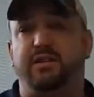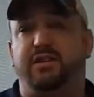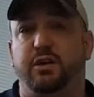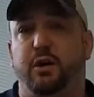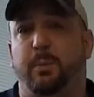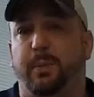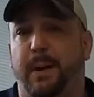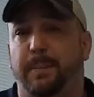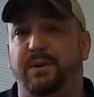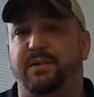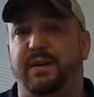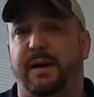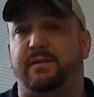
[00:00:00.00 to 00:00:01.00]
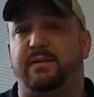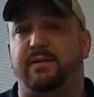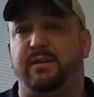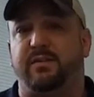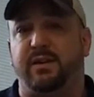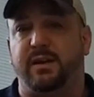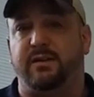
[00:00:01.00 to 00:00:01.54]
0 property taxes in the
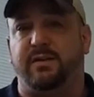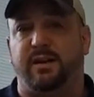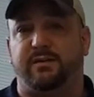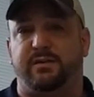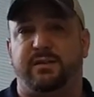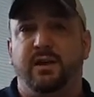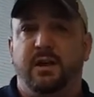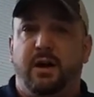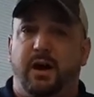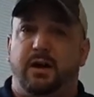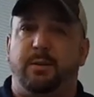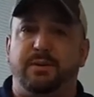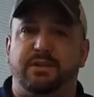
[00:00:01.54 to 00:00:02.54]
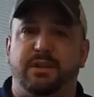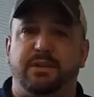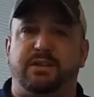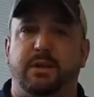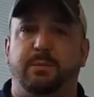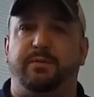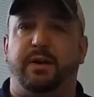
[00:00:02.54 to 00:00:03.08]
state of Texas. 100% disabled